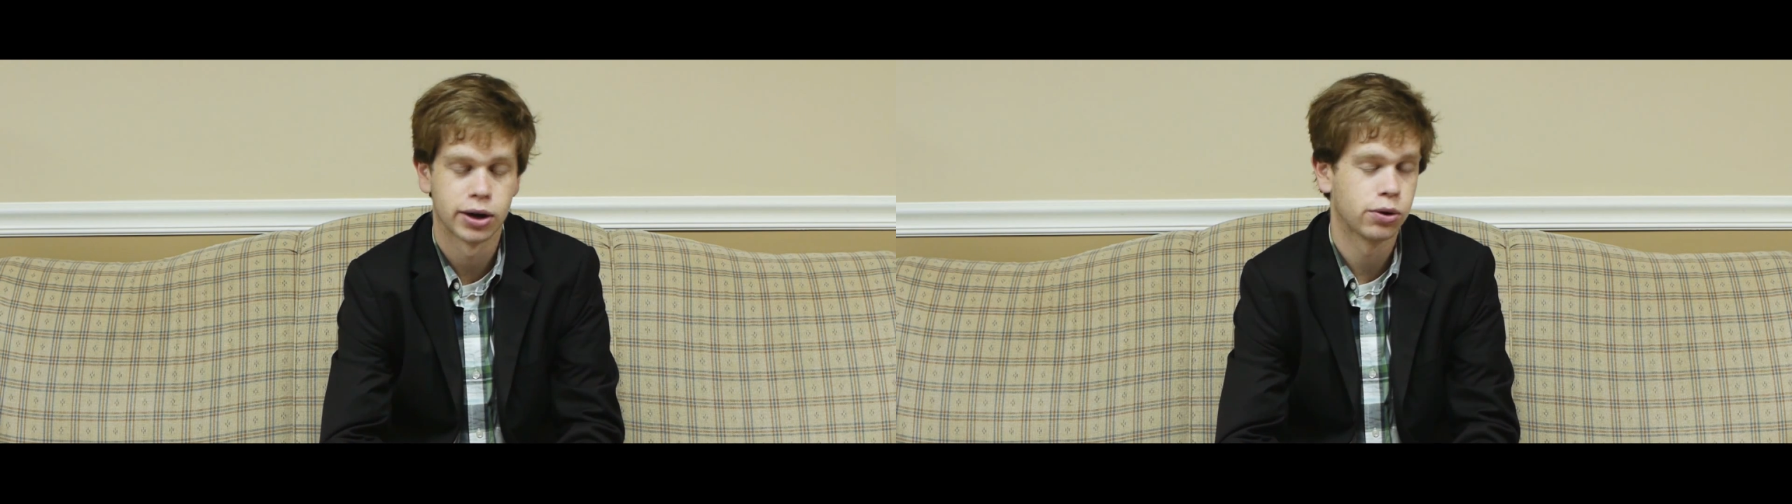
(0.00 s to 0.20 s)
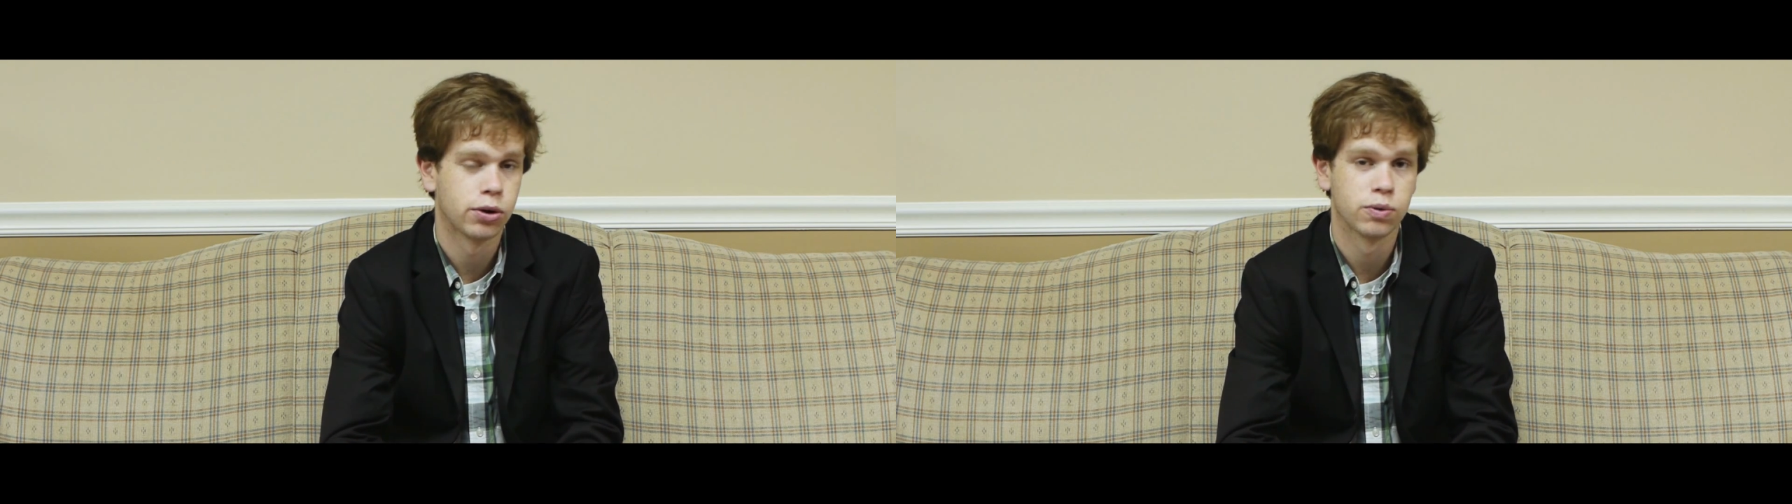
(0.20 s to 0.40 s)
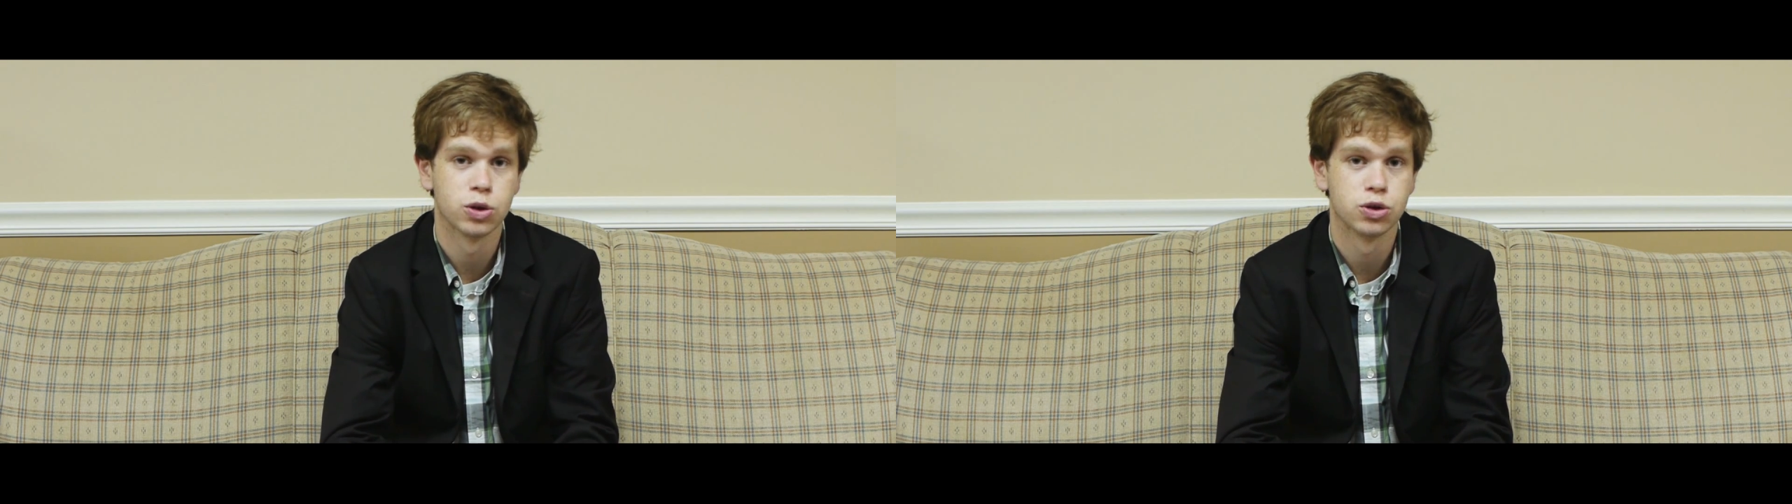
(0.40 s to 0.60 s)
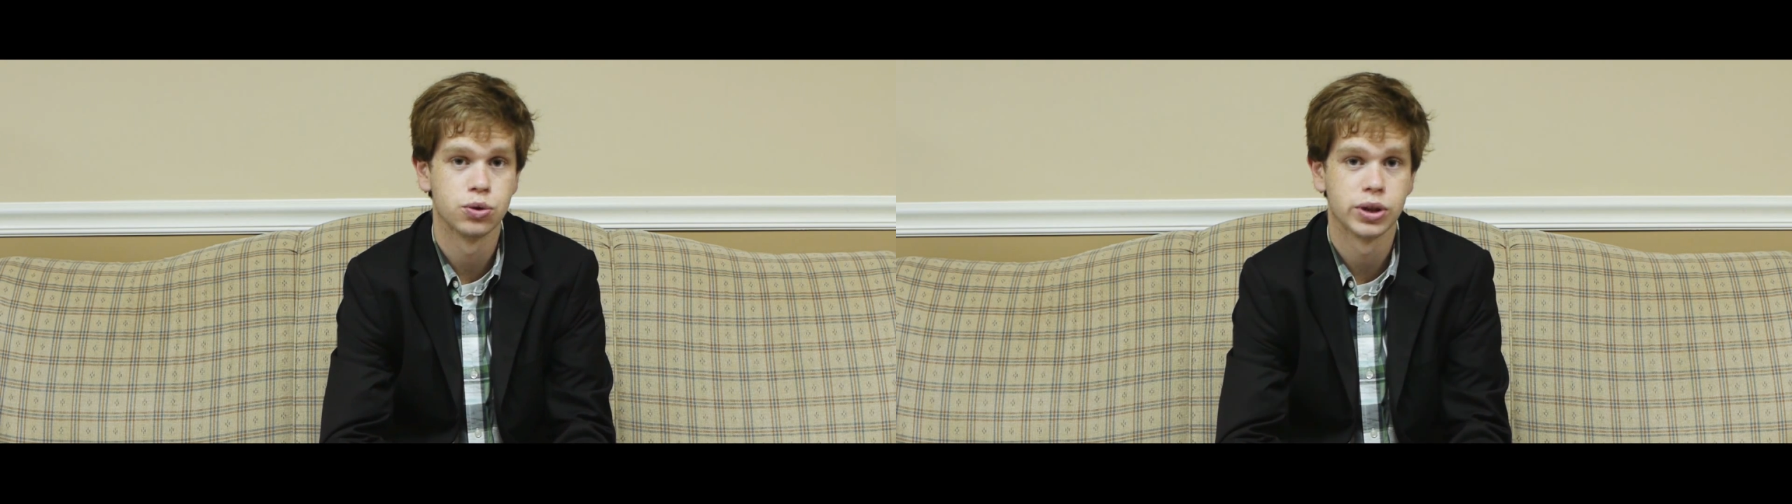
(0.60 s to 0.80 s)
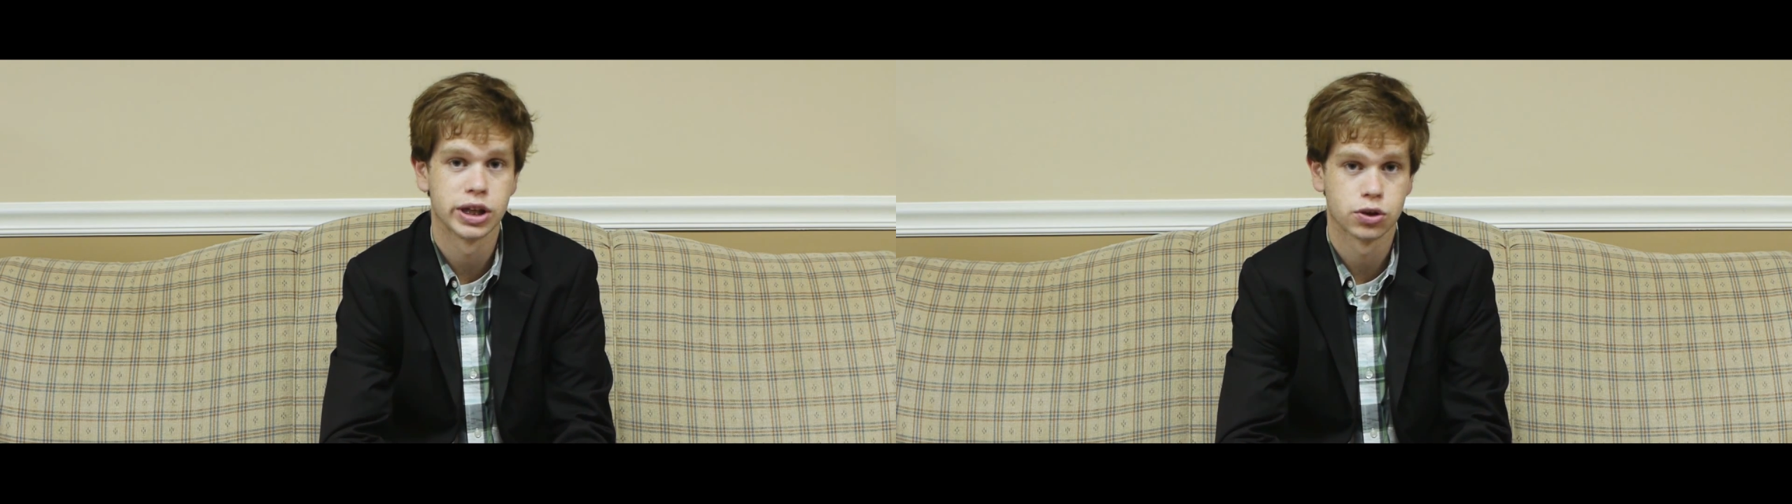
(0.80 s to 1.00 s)
I don't know if those
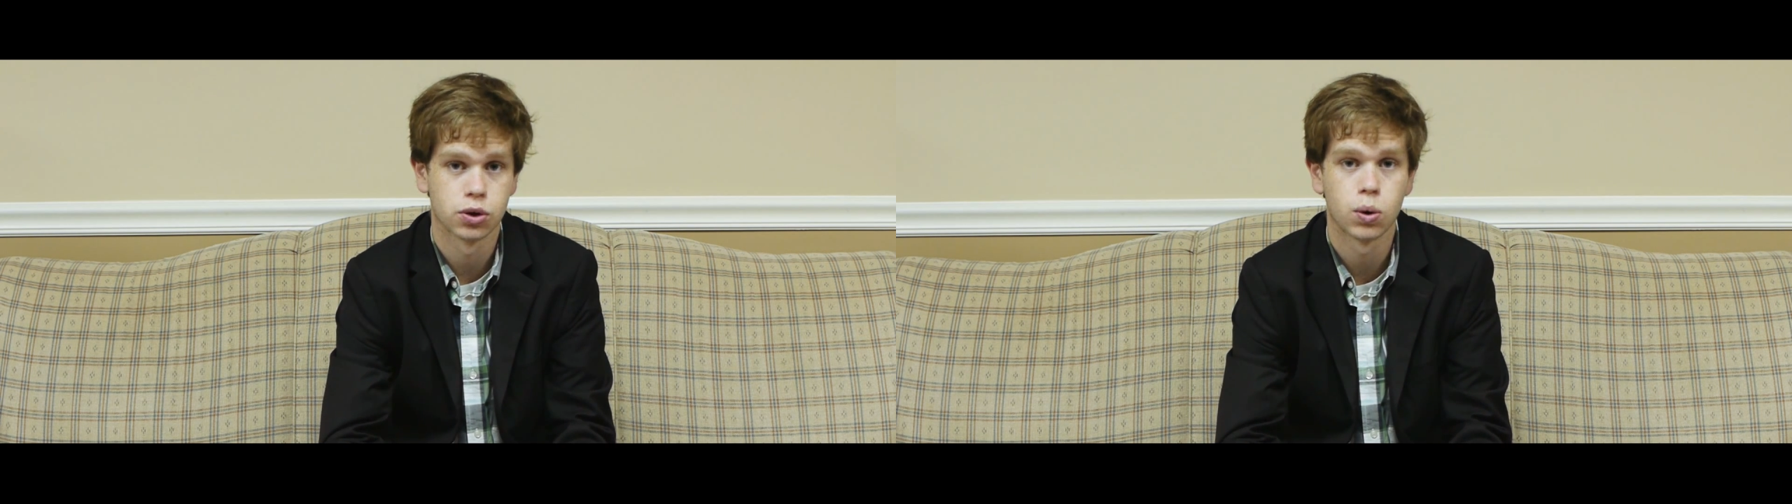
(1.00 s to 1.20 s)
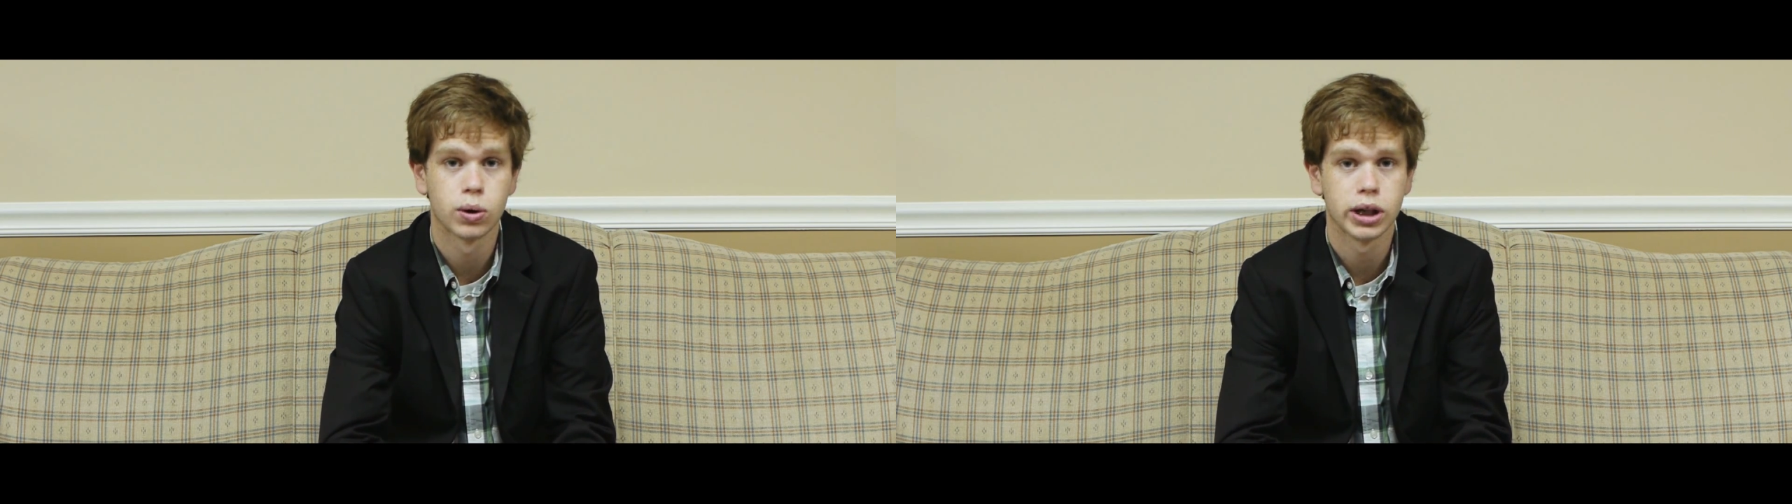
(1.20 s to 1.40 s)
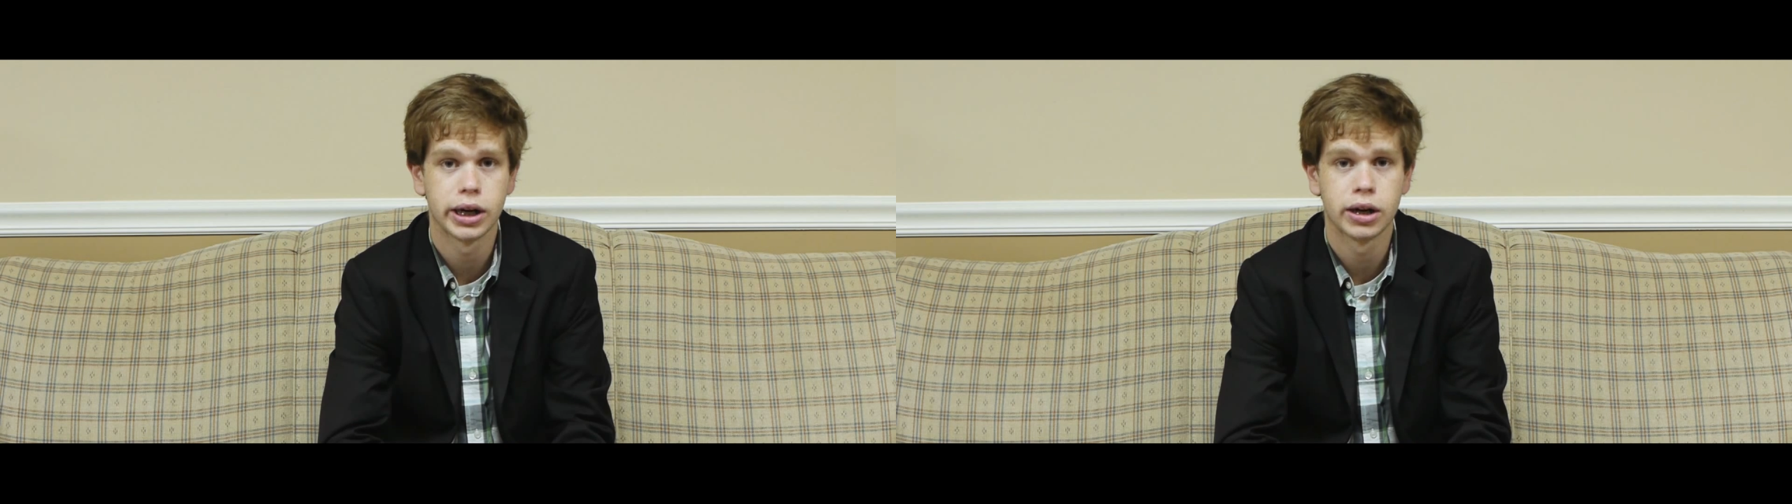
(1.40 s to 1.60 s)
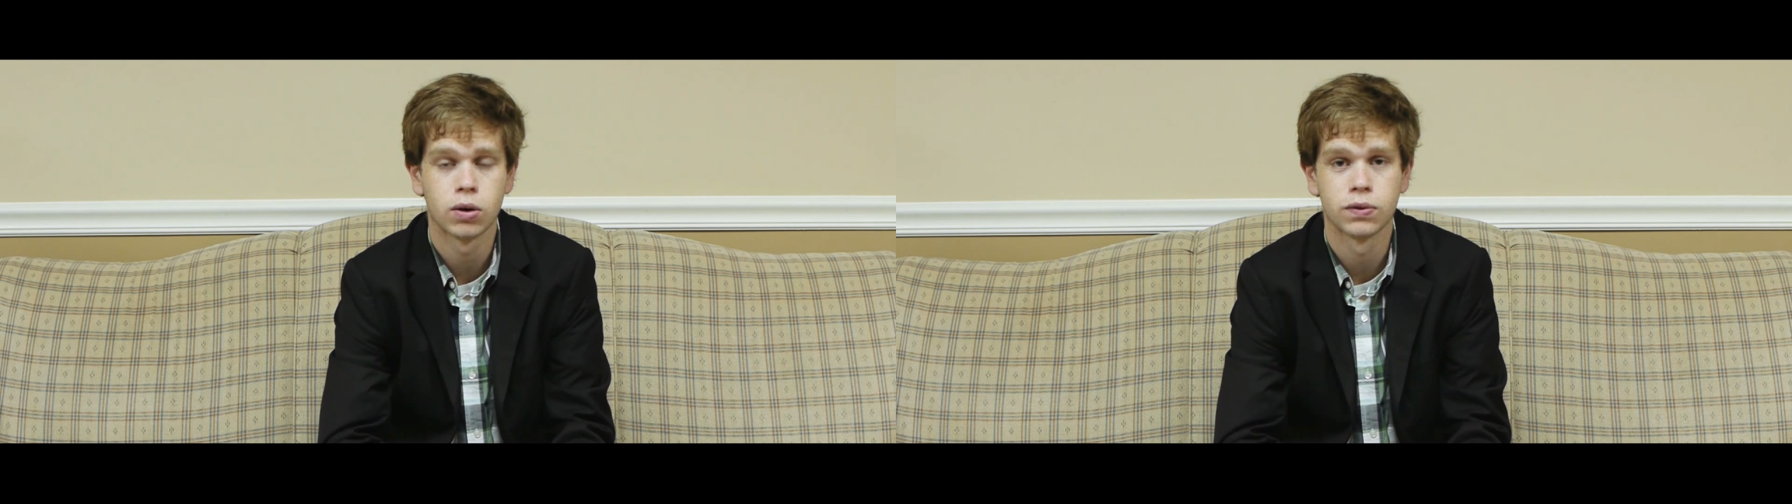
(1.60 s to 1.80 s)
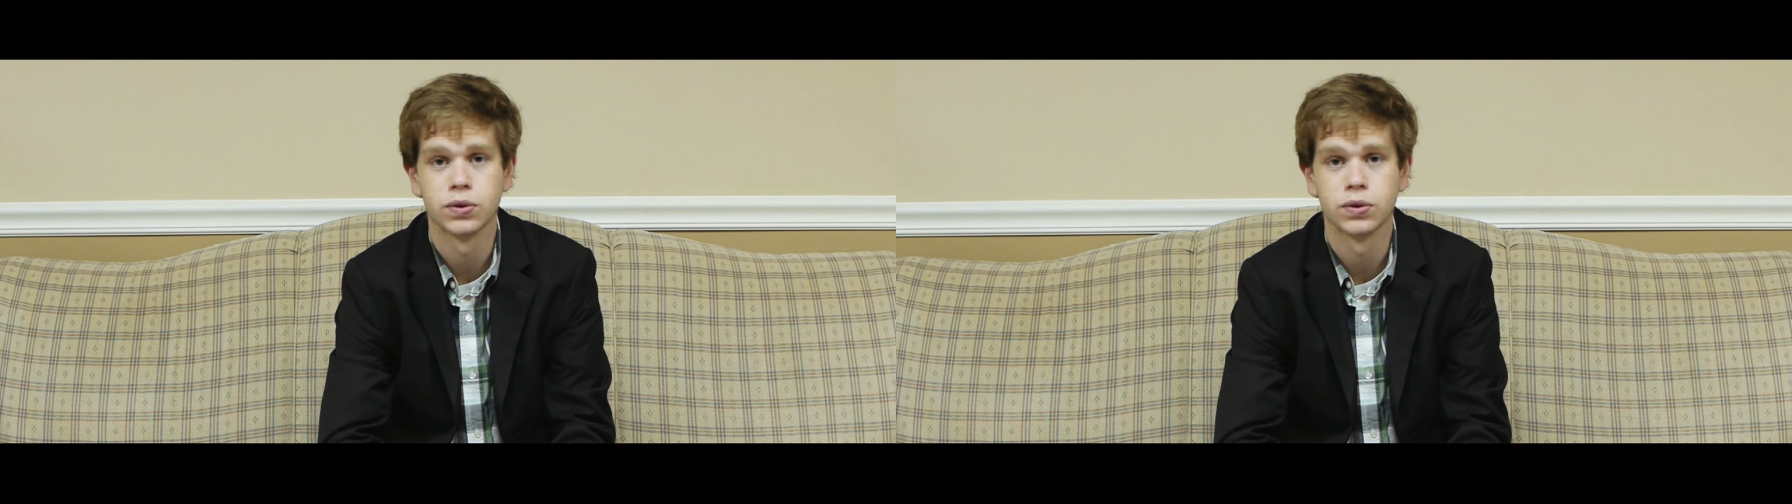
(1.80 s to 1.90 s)
two things are correlated or